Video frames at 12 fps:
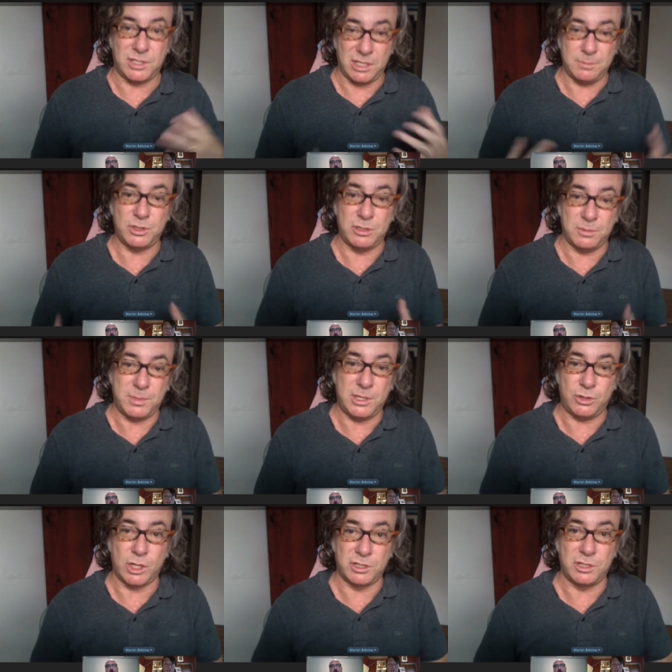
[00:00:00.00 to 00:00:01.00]
seems to
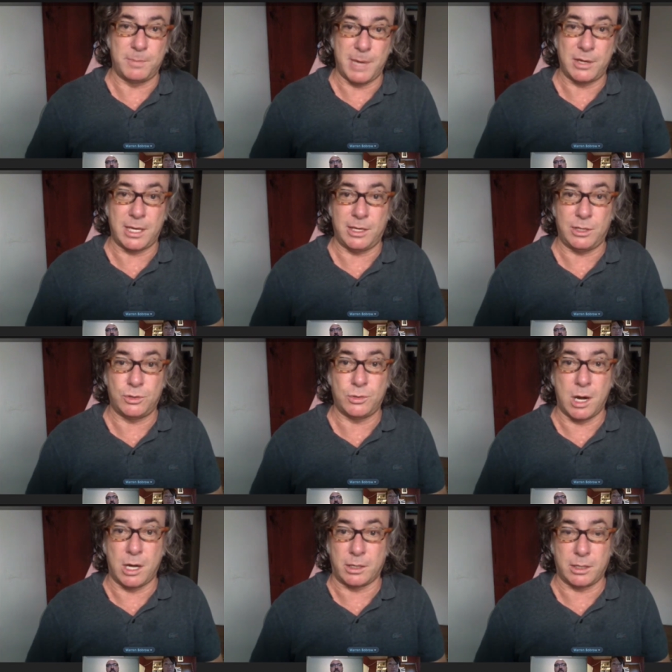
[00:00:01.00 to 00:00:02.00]
be just about getting
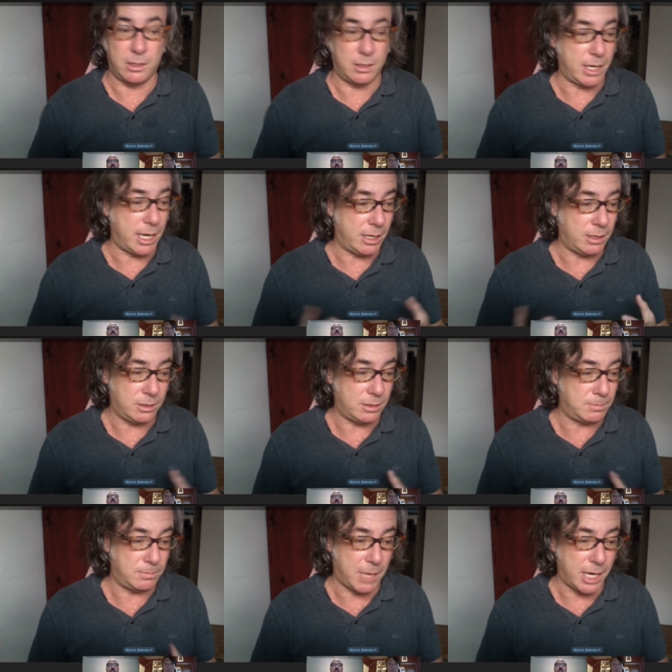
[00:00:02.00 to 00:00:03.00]
drunk.
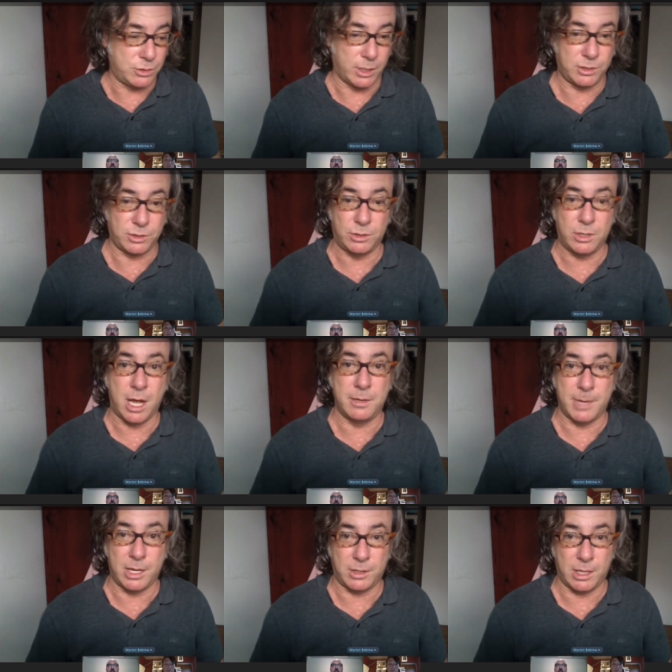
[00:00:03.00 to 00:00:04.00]
And my drinks are
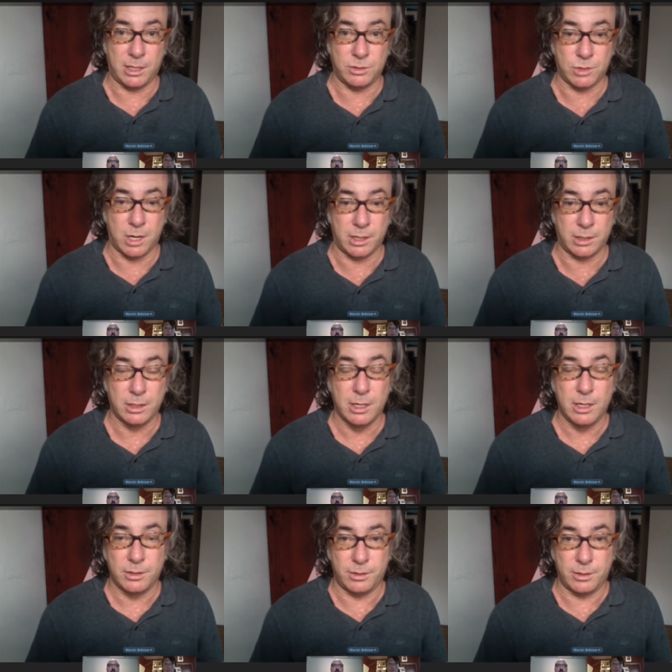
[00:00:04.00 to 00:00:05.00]
not about getting drunk.
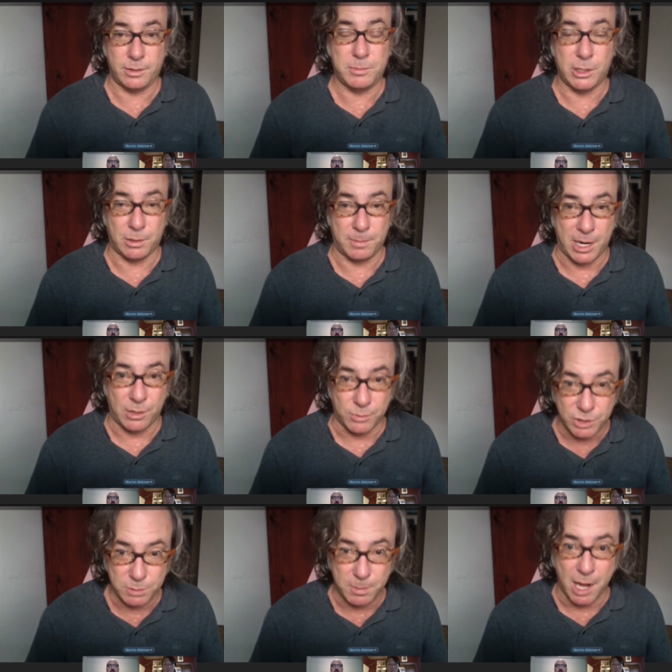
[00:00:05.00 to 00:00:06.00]
They're about
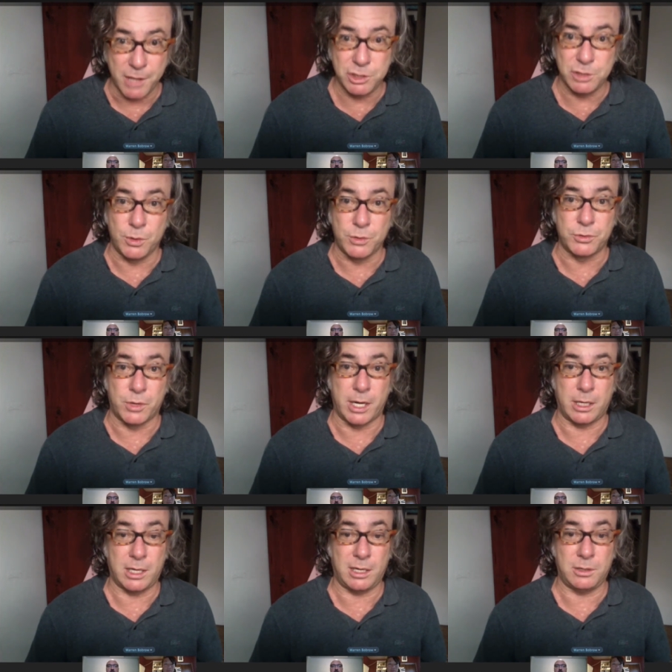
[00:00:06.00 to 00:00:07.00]
responsible
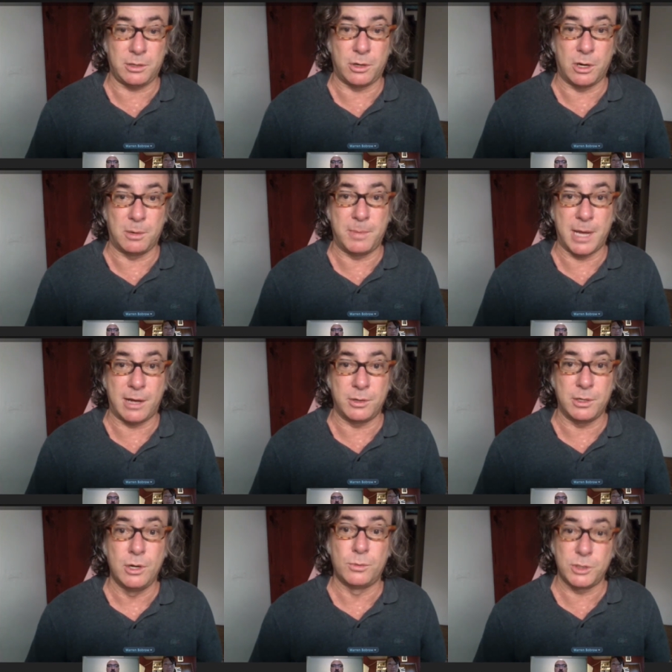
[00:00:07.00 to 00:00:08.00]
drinking, and they're
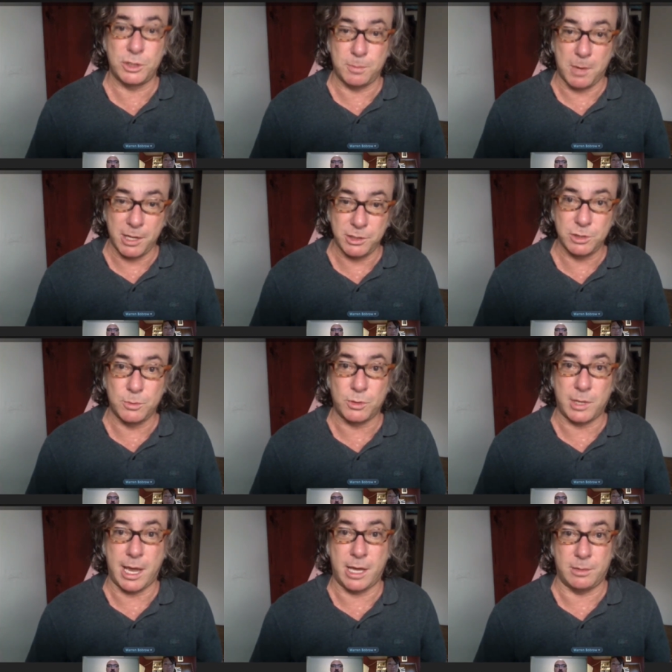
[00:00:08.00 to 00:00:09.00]
about
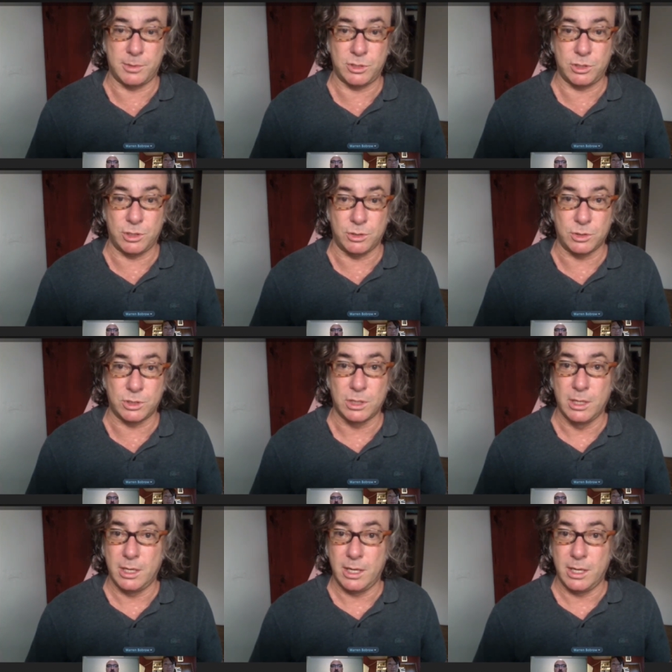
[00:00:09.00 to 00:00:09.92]
responsible cannabis use.